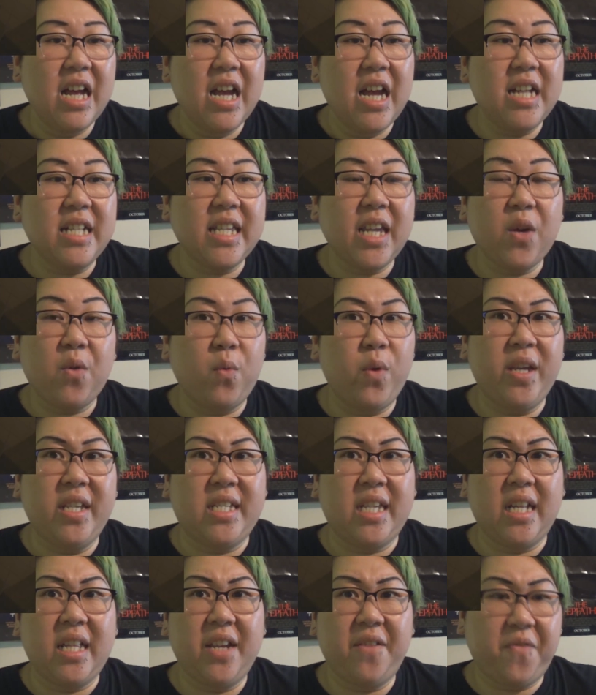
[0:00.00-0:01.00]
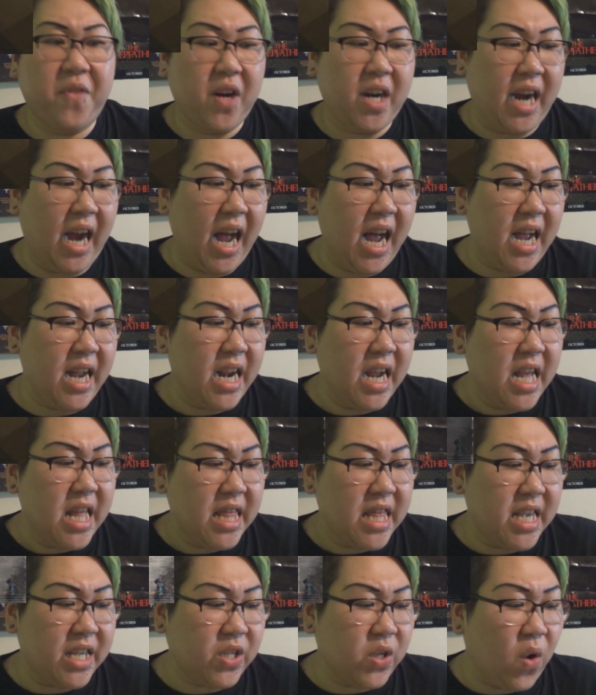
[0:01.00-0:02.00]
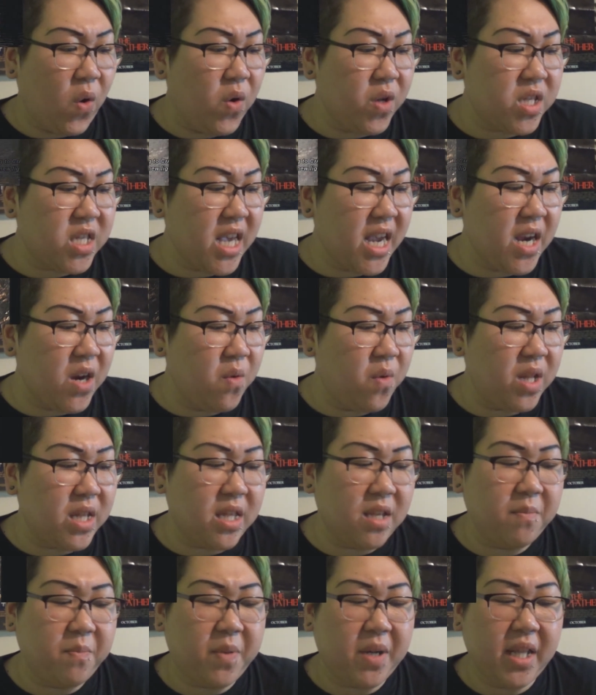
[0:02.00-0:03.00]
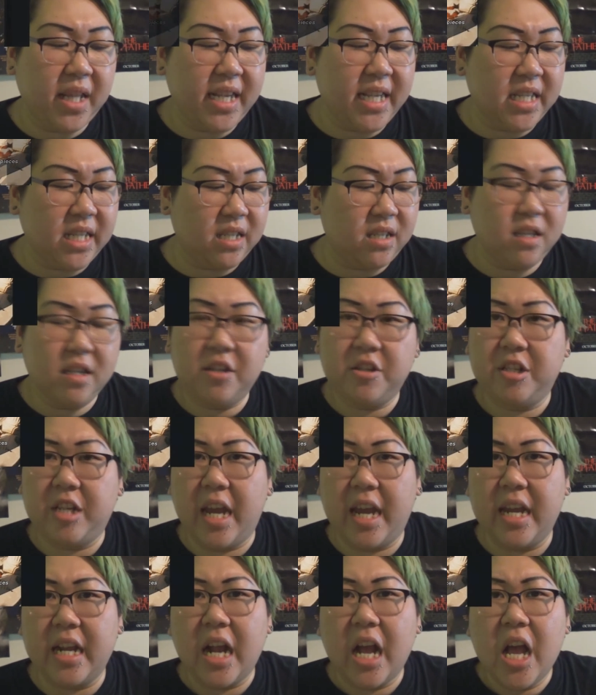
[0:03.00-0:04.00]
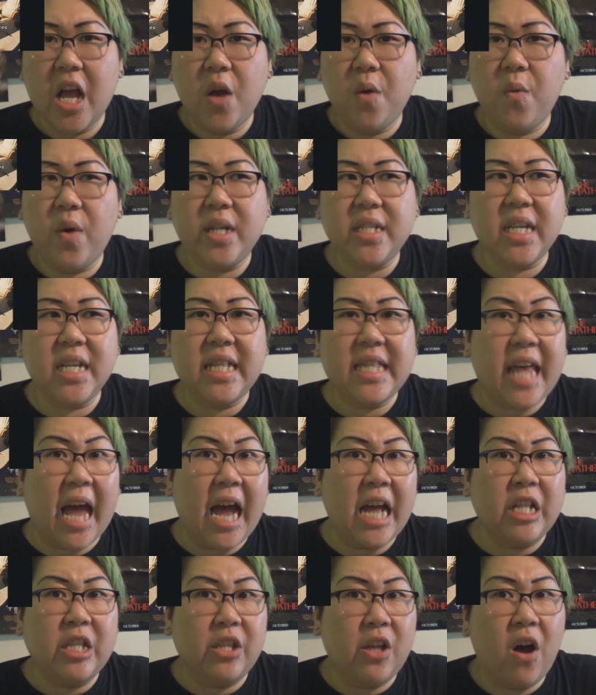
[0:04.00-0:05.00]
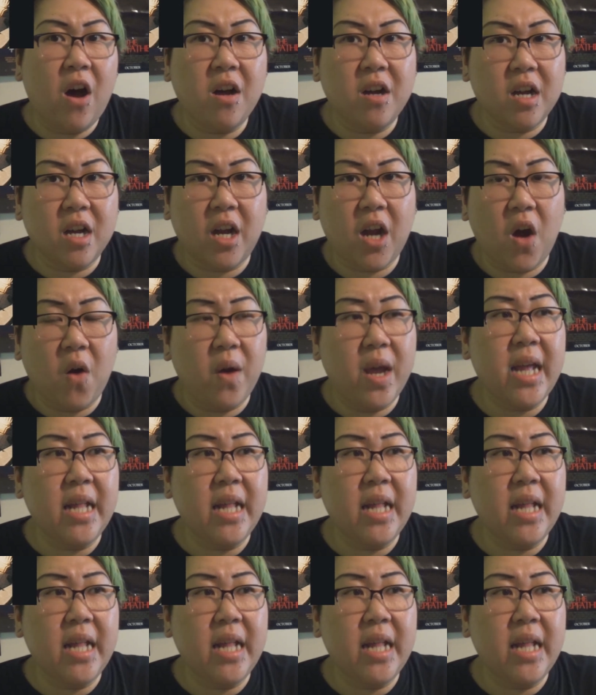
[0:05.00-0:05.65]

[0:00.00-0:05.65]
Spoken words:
It's like we suddenly forgot. This whole thing with the police shit wasn't that long ago.